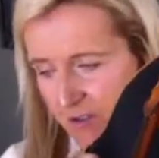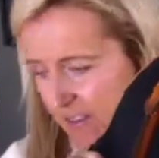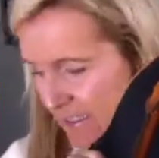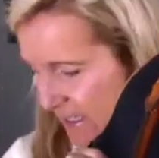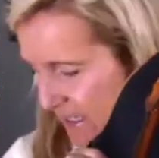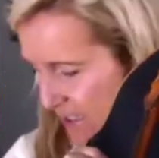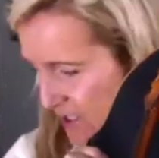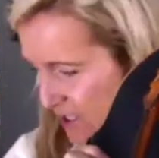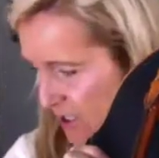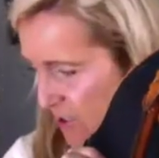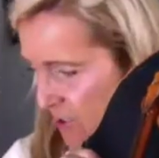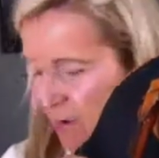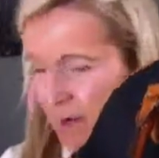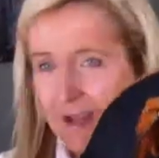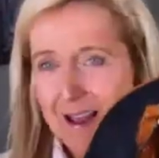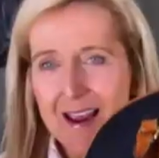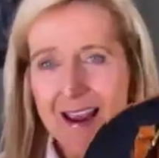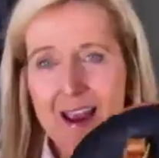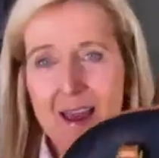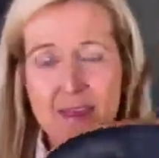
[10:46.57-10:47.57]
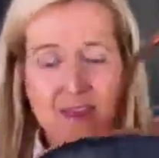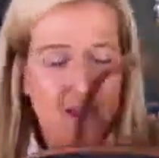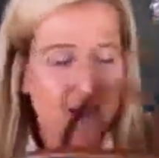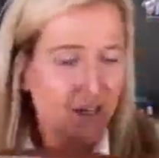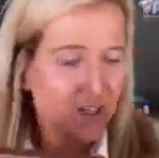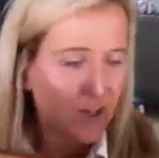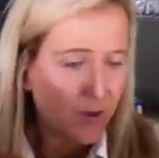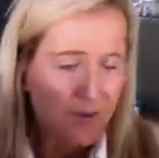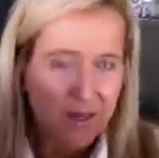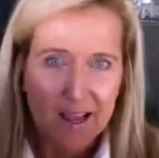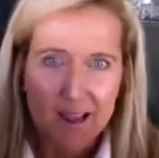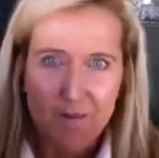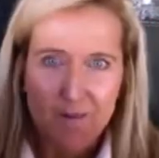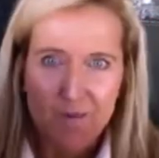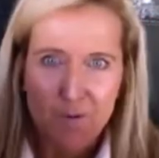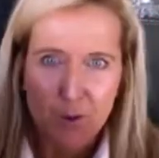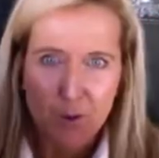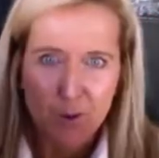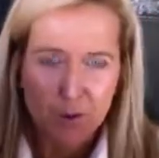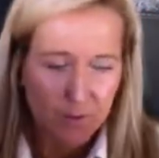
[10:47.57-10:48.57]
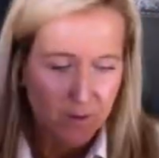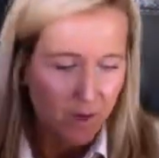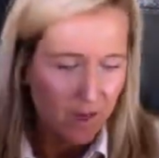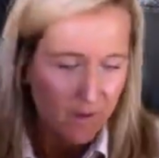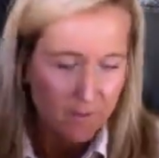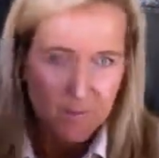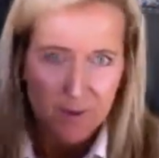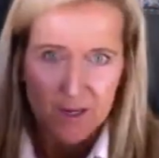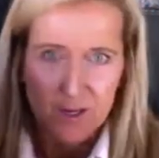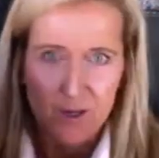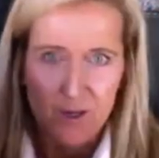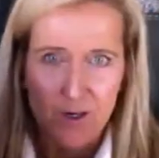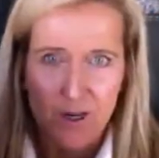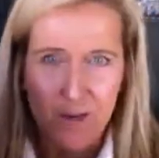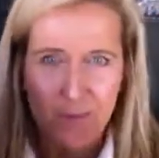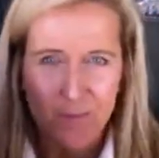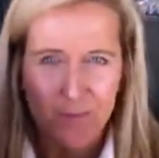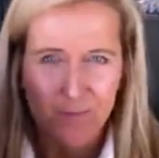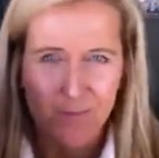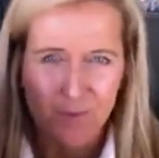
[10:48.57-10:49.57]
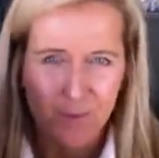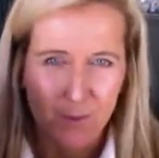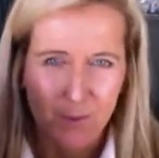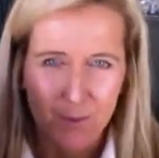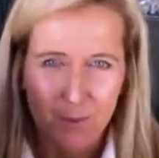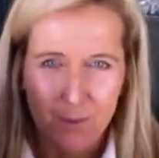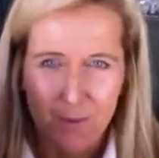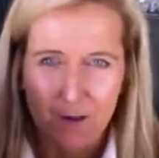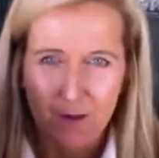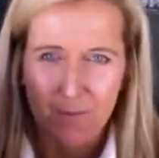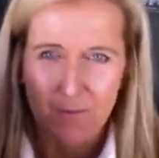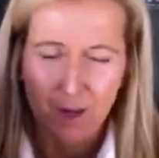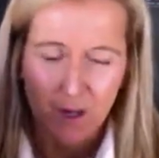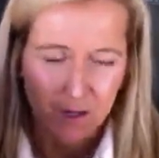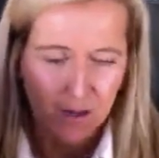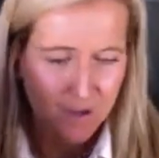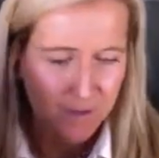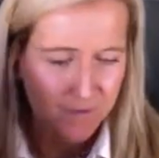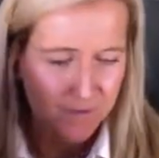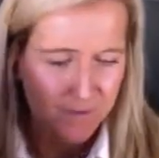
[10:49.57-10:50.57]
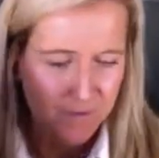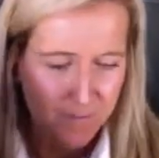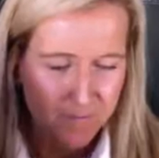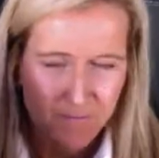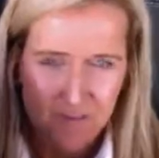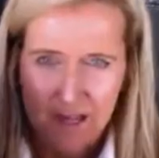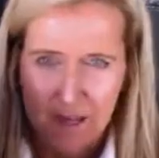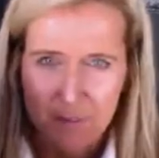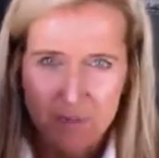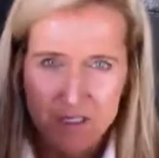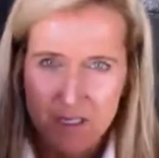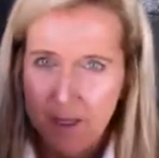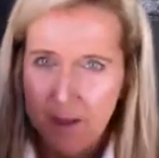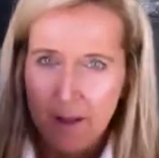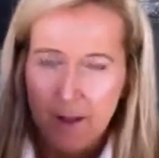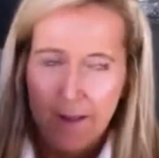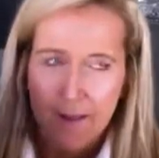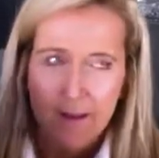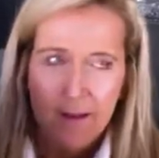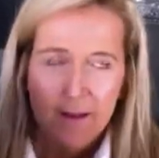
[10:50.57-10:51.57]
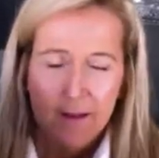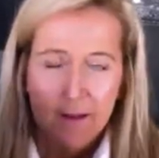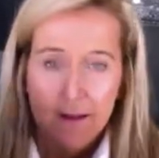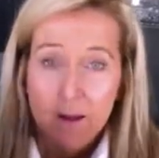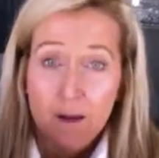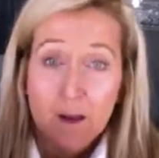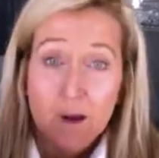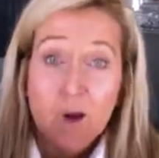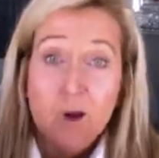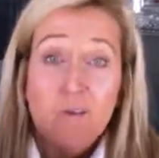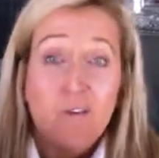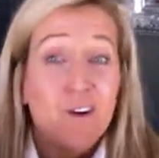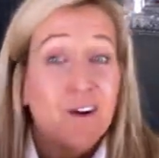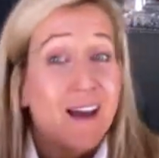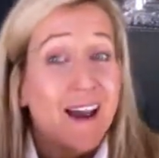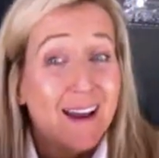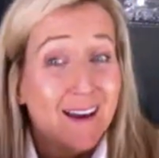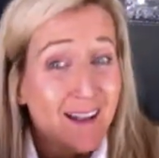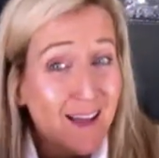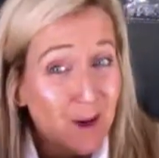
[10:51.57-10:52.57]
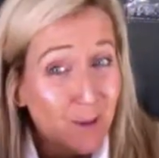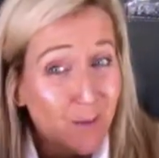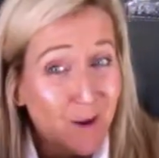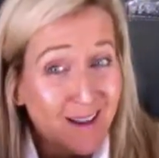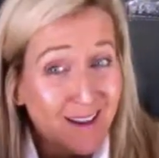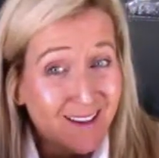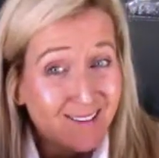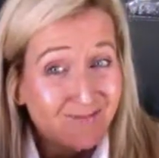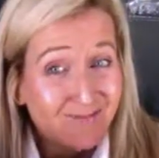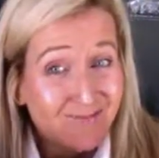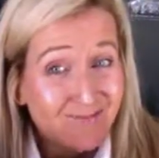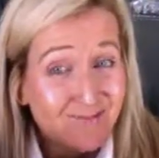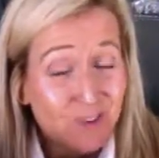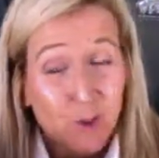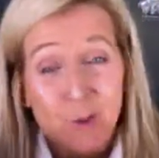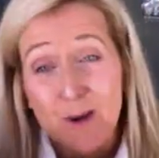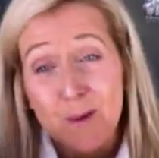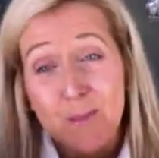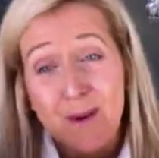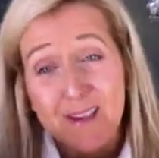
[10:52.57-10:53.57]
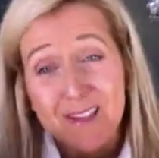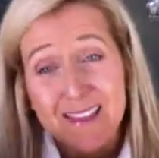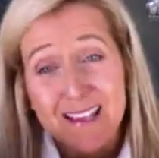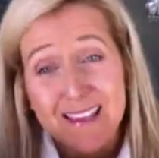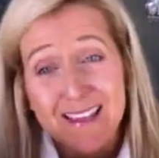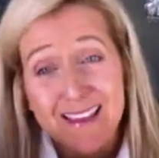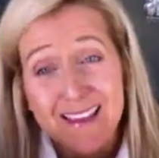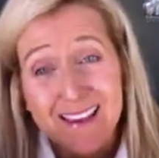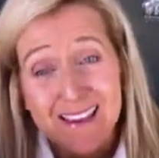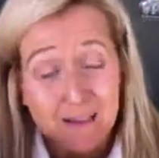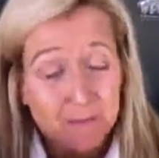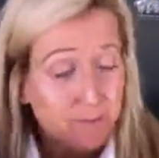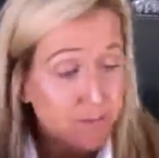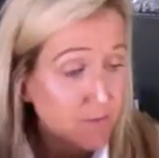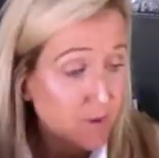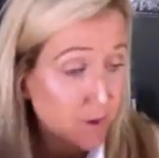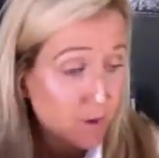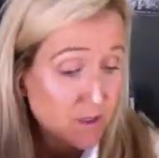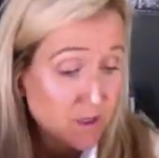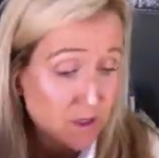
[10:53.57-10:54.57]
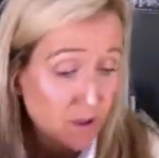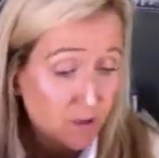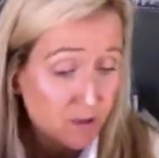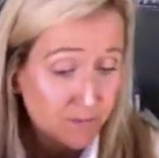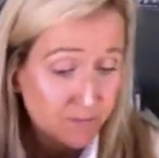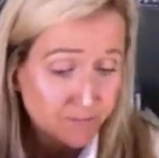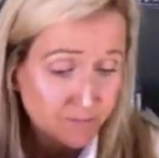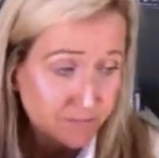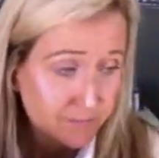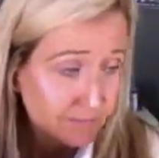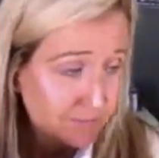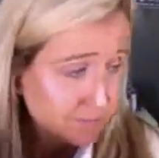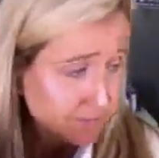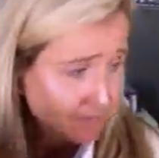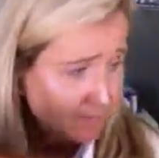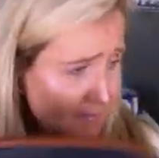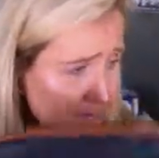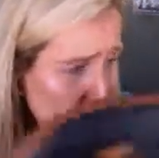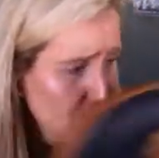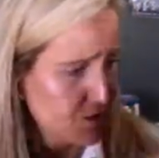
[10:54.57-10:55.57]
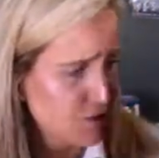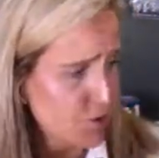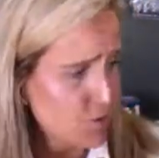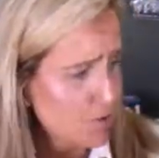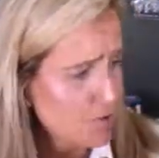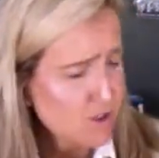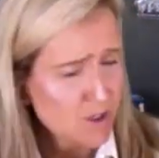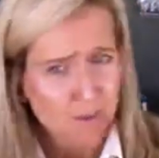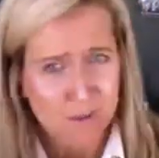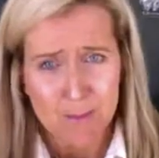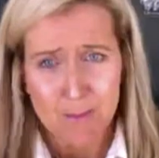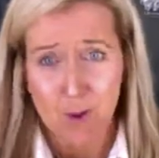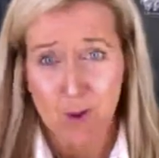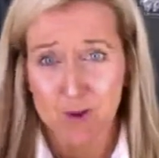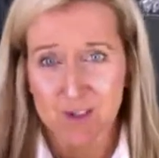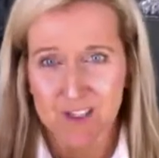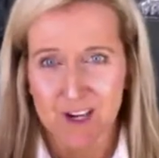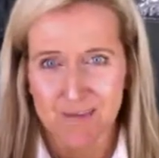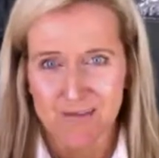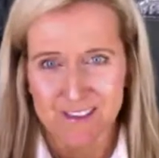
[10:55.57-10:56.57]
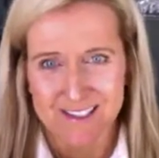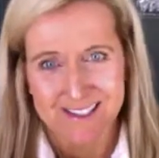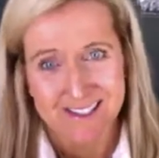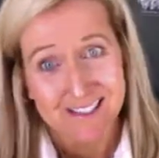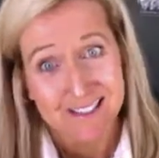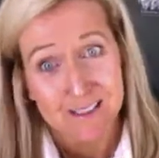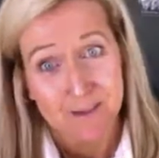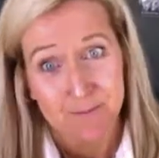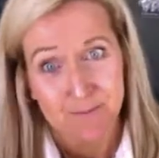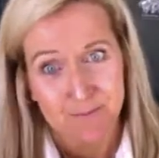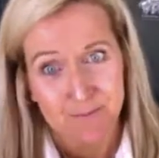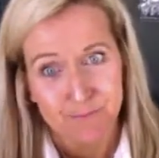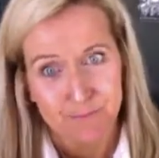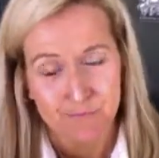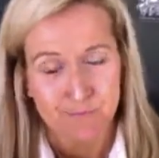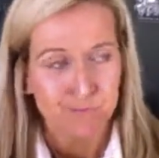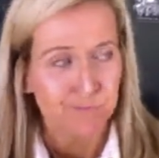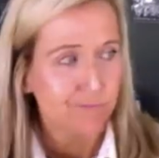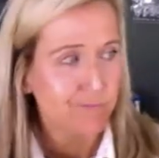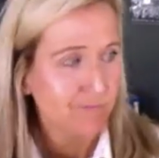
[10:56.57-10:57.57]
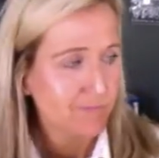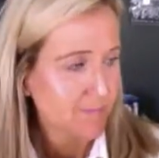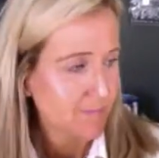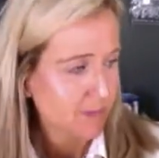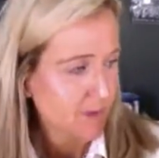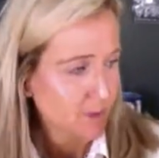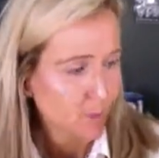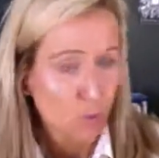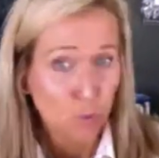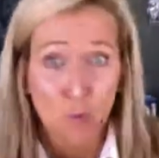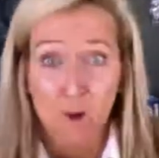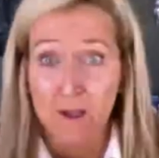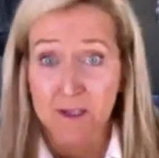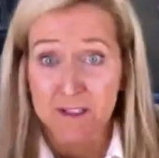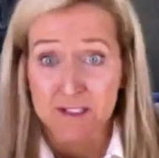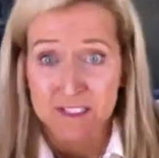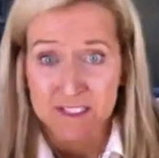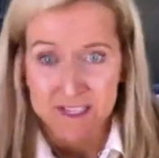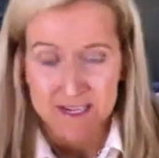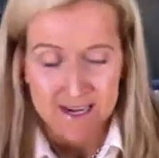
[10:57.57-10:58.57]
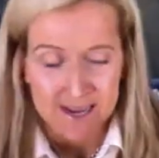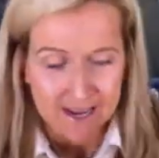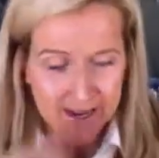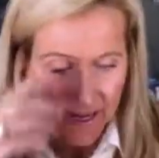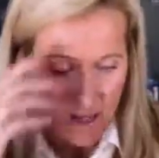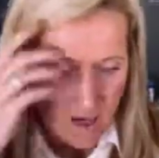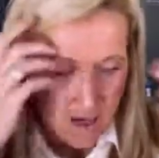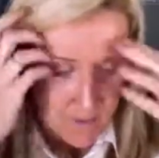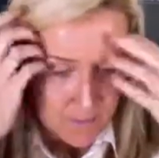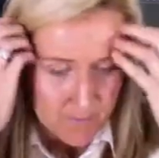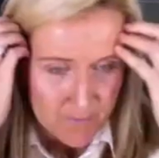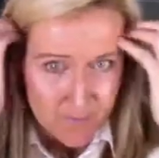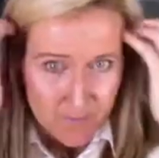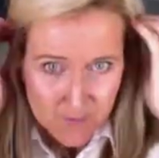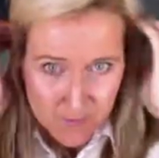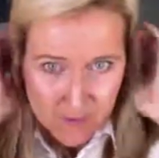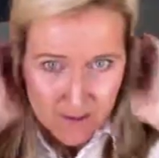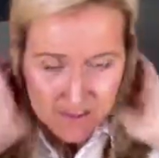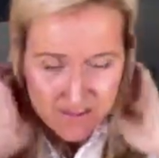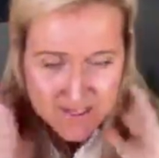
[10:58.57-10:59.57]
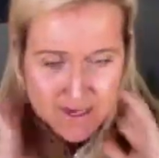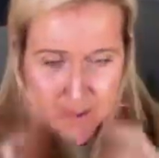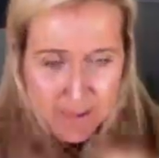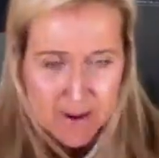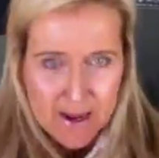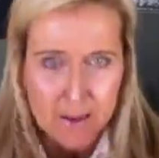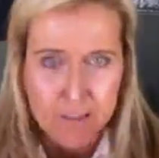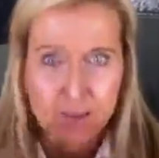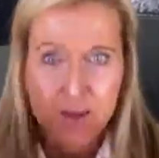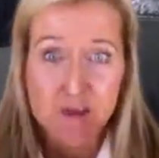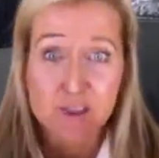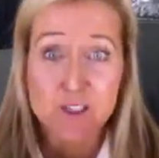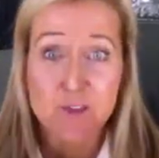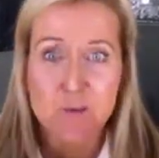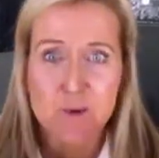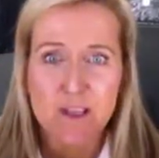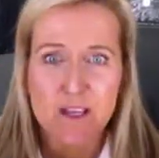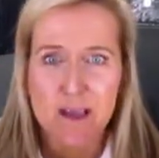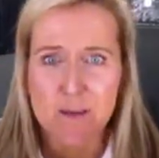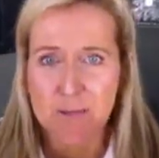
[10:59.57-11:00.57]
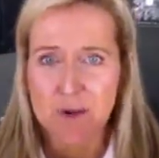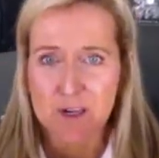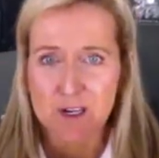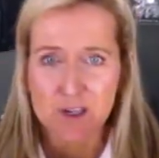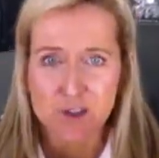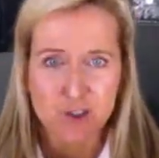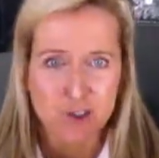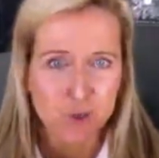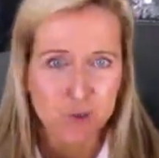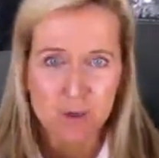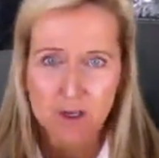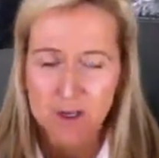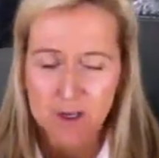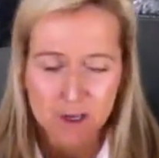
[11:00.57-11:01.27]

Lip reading: today too. And then I don't have photo up here. I sold a pair of flip-flops for not a lot of money, $20 I think. Those sold. So those are my post office runs today. That's not bad, but this week I'm going to do